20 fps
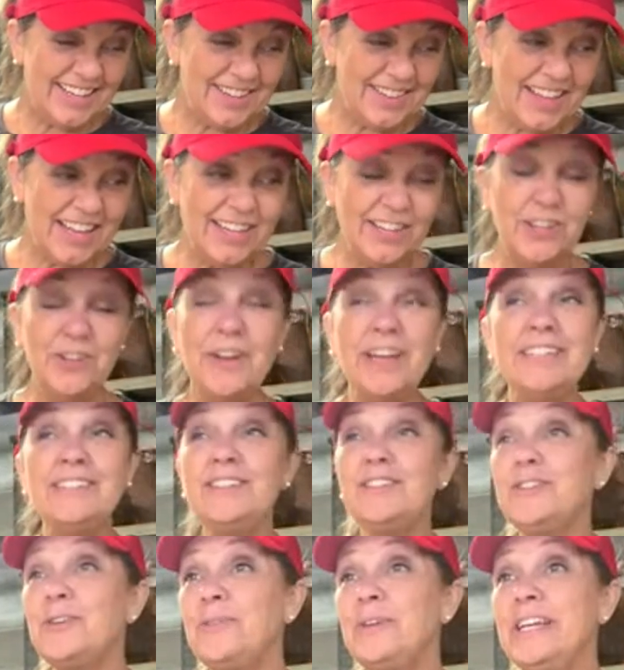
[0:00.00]
you, thank you. And
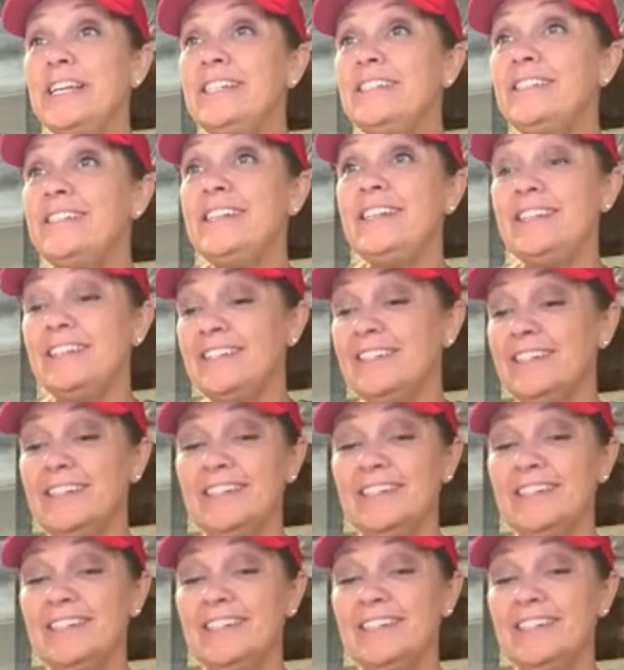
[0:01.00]
so easy.